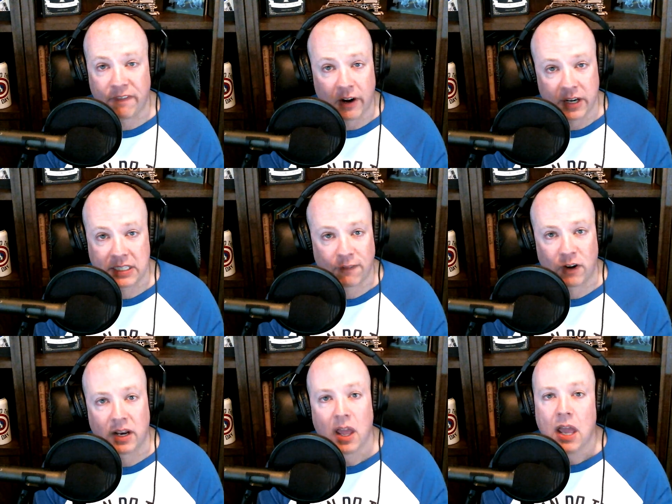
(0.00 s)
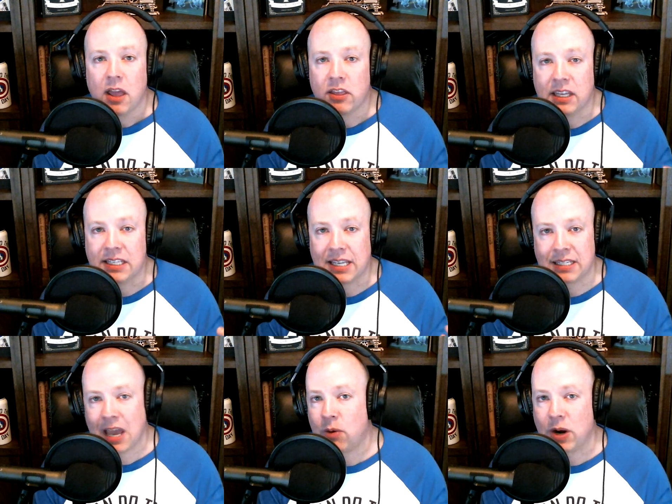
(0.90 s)
very different. The
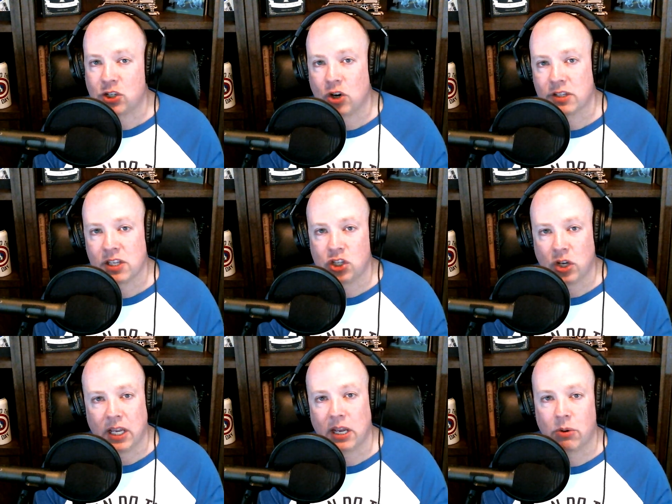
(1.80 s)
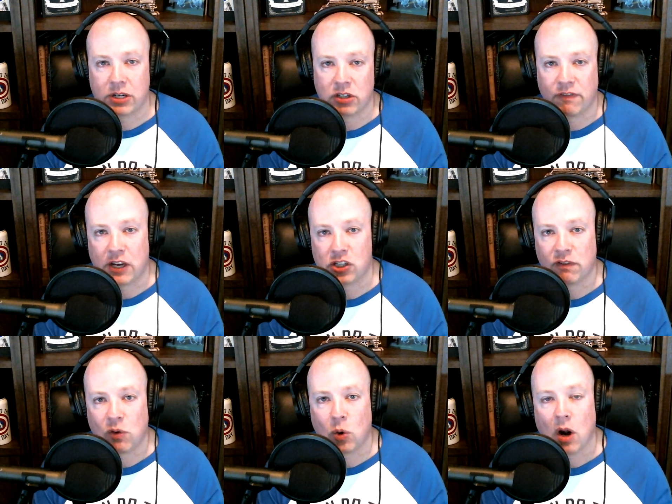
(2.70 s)
sit down restaurants that you can get
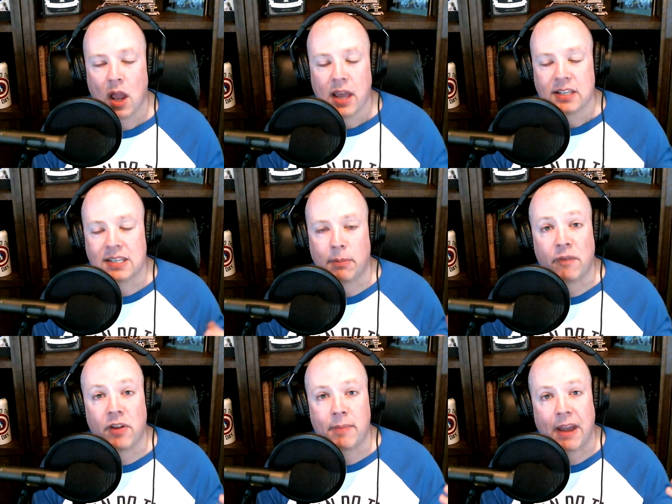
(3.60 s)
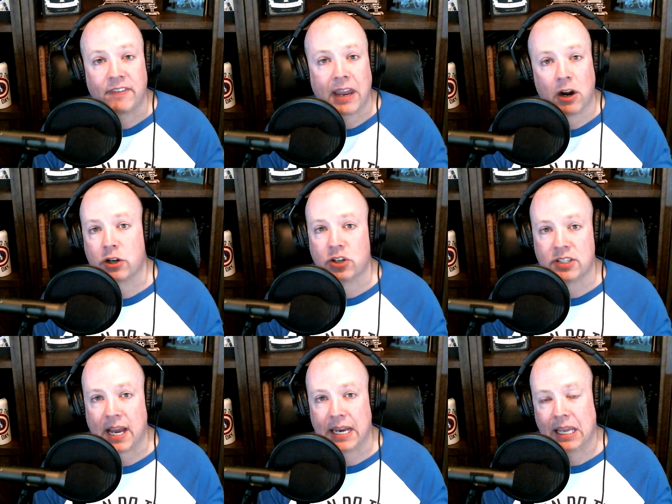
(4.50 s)
reservation for, some of them have character
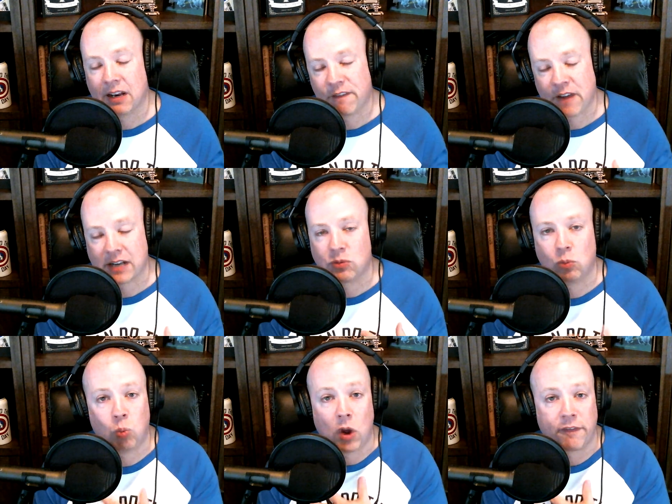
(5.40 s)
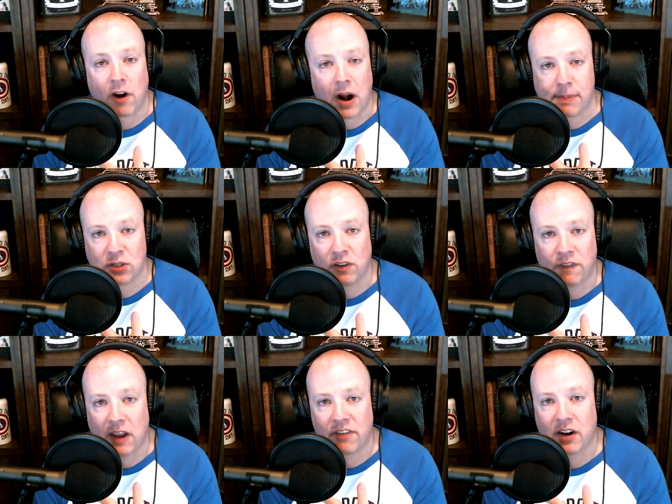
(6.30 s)
dining. And in fact, one of our absolute
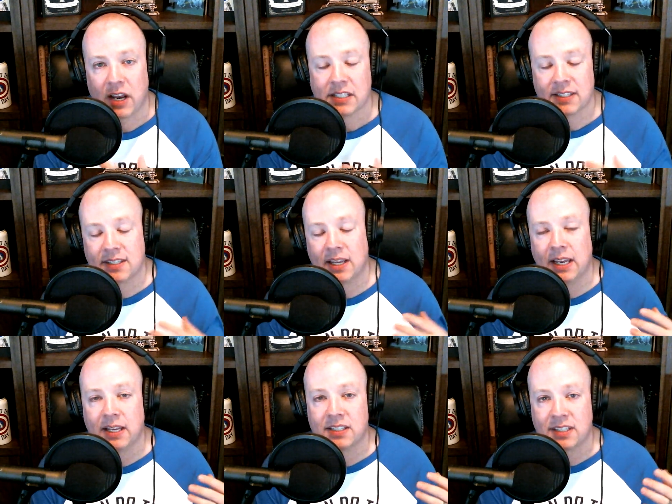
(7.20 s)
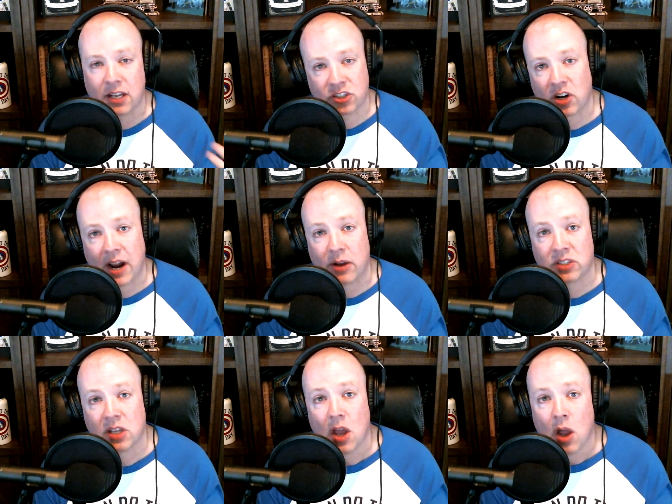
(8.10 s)
favorites is Tusker House